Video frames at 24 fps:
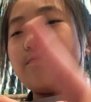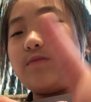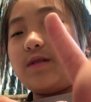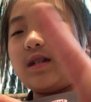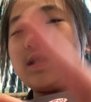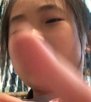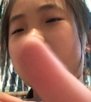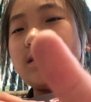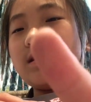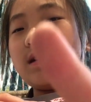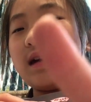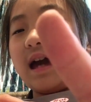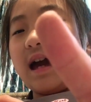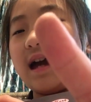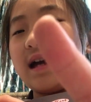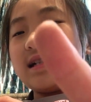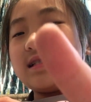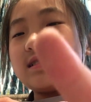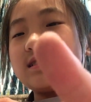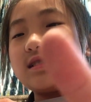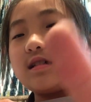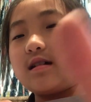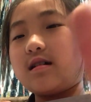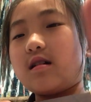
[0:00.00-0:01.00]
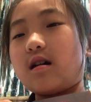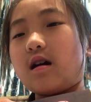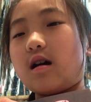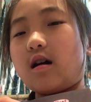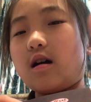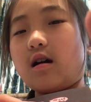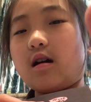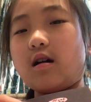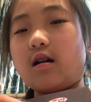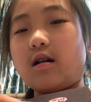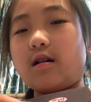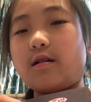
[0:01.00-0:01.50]
BTS
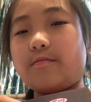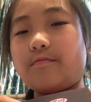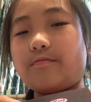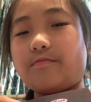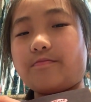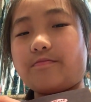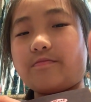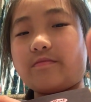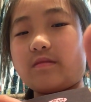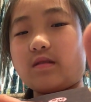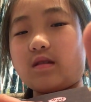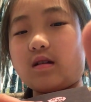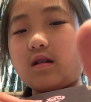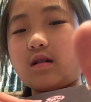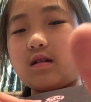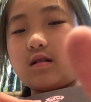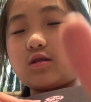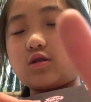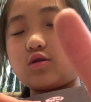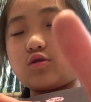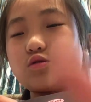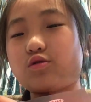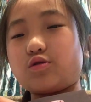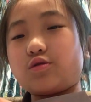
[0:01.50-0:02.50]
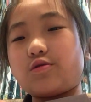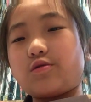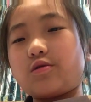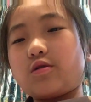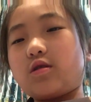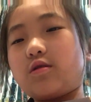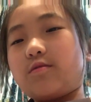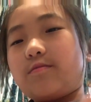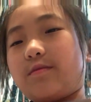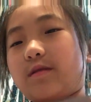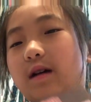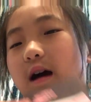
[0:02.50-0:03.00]
um a
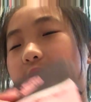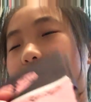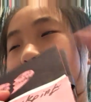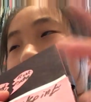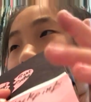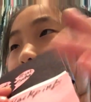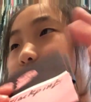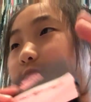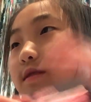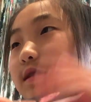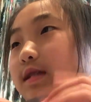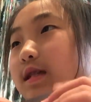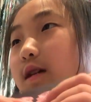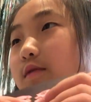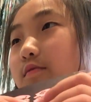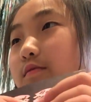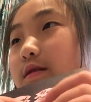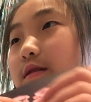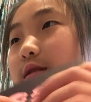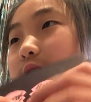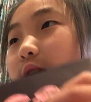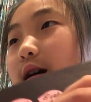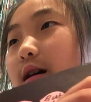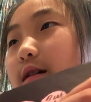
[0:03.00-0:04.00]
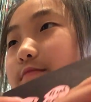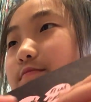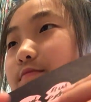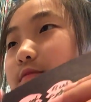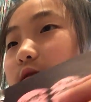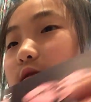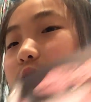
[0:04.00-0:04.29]
tutorial, but I didn't make that one yet.